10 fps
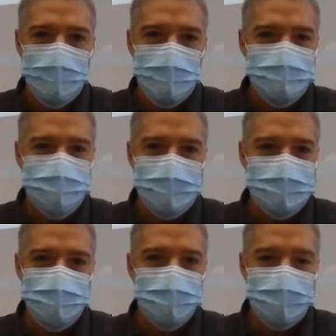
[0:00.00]
What's my
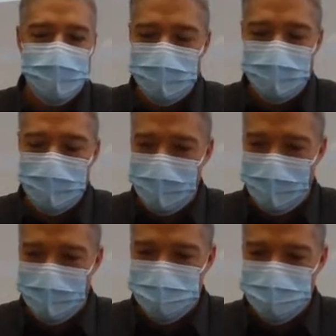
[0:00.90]
deal with E and
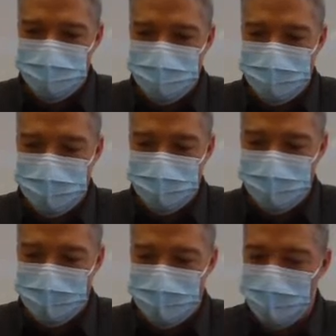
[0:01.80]
A? I